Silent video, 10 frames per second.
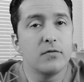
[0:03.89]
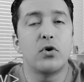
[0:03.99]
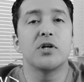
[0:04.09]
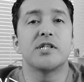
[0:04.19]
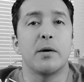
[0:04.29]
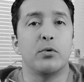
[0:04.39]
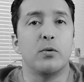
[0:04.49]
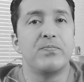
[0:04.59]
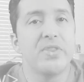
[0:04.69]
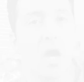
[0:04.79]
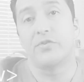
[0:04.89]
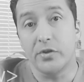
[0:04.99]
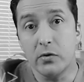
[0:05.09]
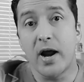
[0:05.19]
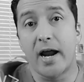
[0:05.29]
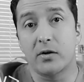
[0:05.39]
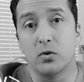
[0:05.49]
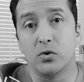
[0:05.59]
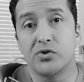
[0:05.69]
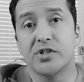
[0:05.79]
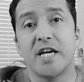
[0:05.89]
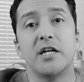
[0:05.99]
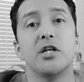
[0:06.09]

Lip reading: For example, free radicals can